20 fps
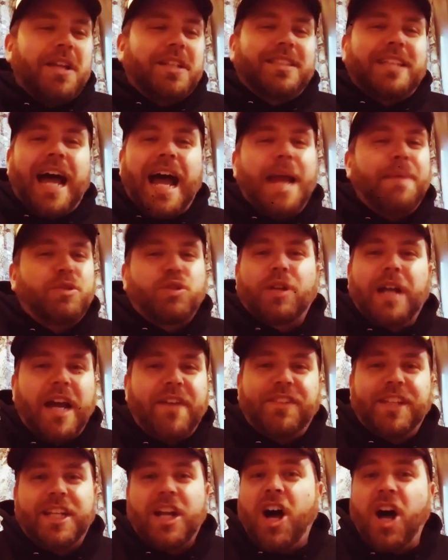
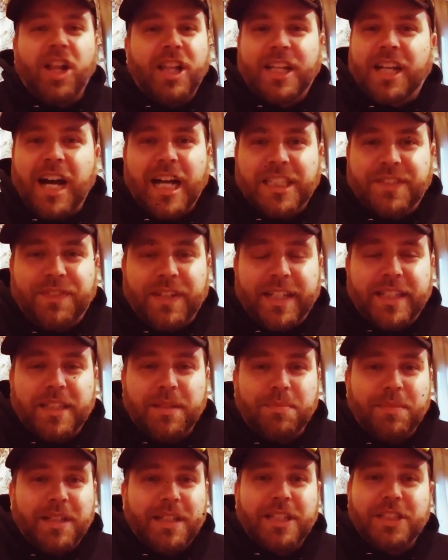time-traveling Holocaust
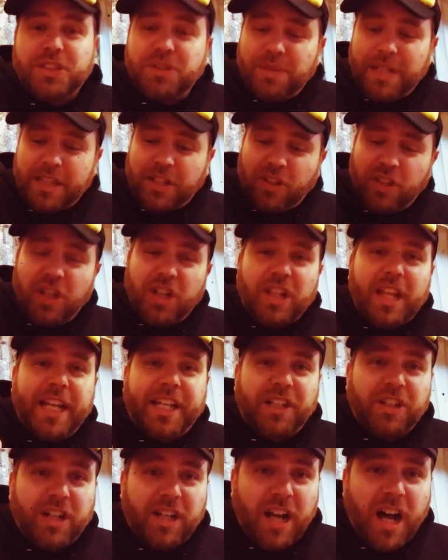victim, because you either look
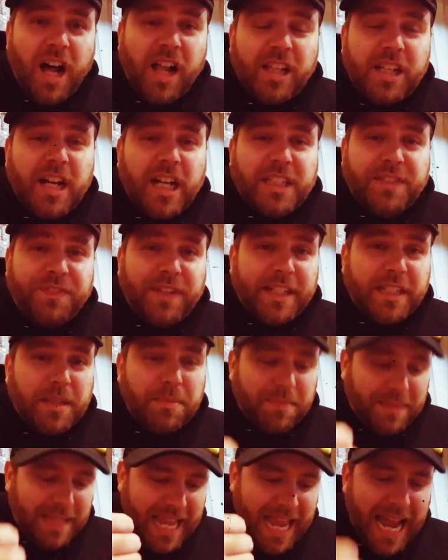like you're a Holocaust
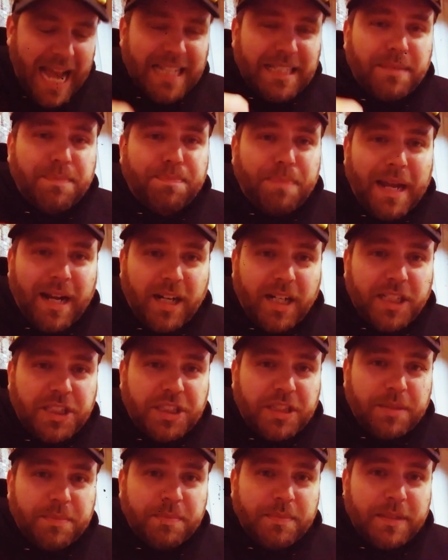victim that hasn't
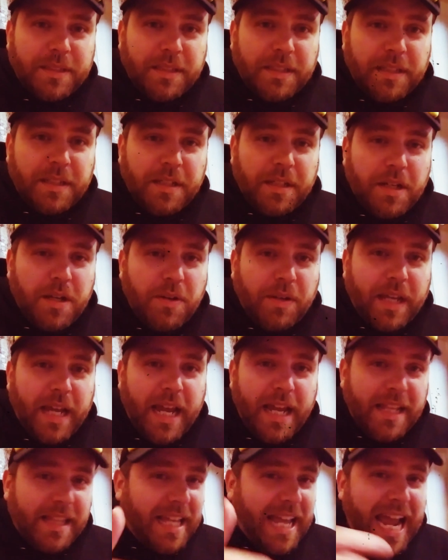perished,
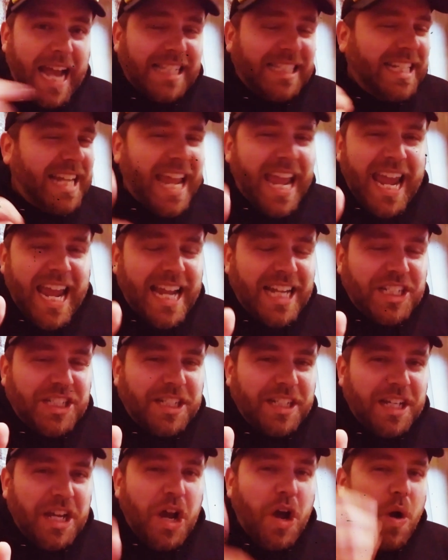okay, that hasn't
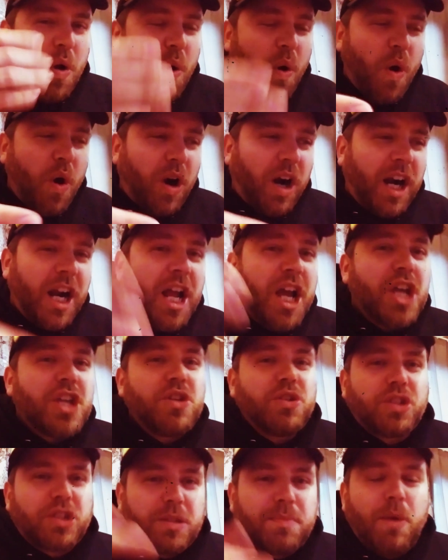aged, or
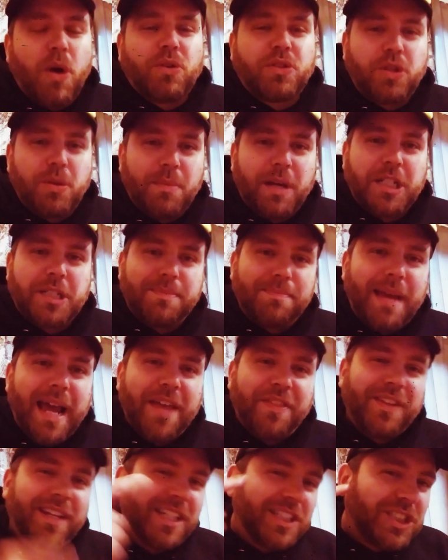you smoke too much
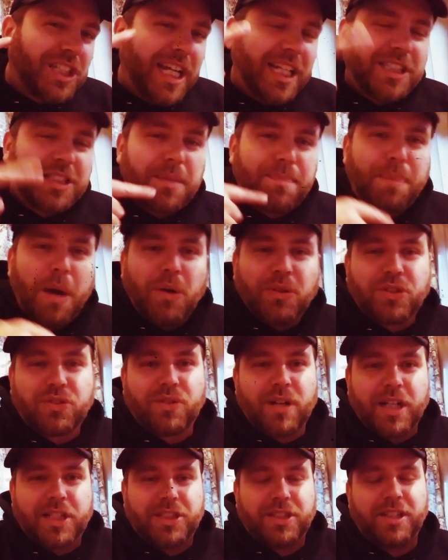meth and it changes the bone
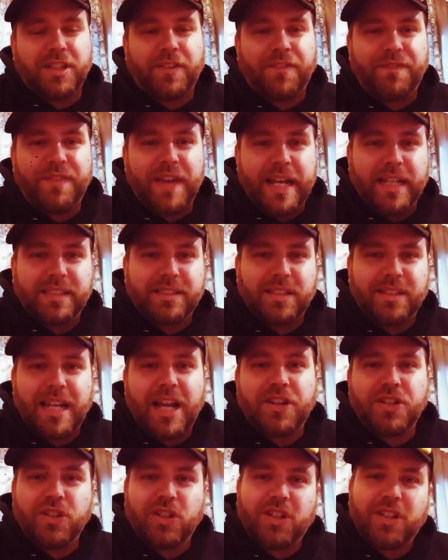structure in your face. So now
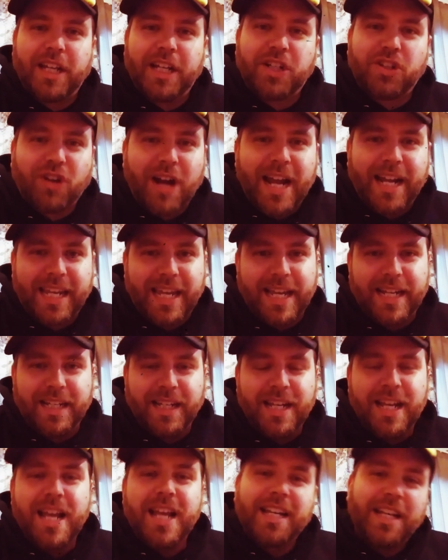you look like crackhead.
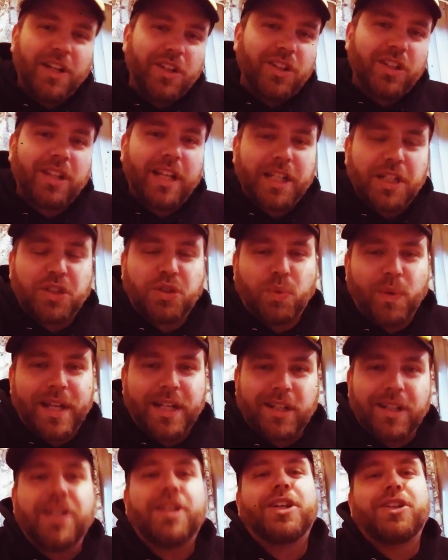Now you look like a
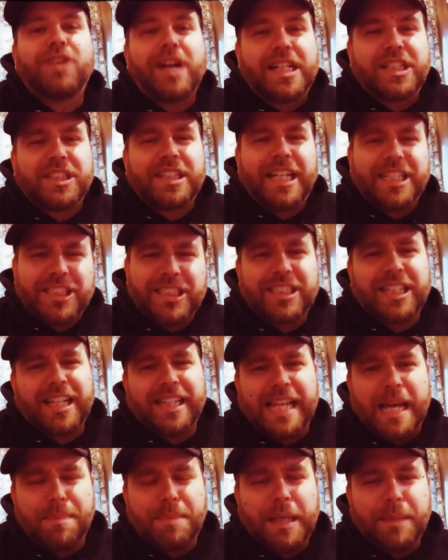tweaker. Congratulations on
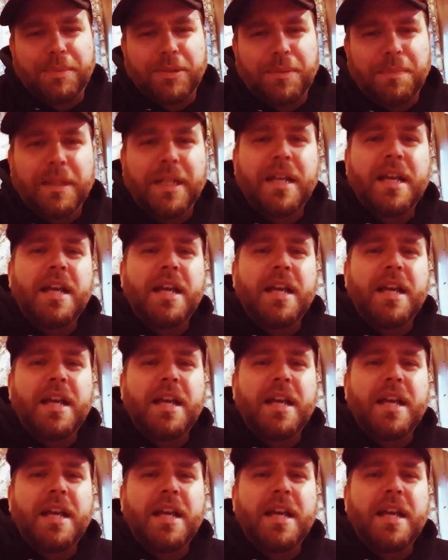that, people.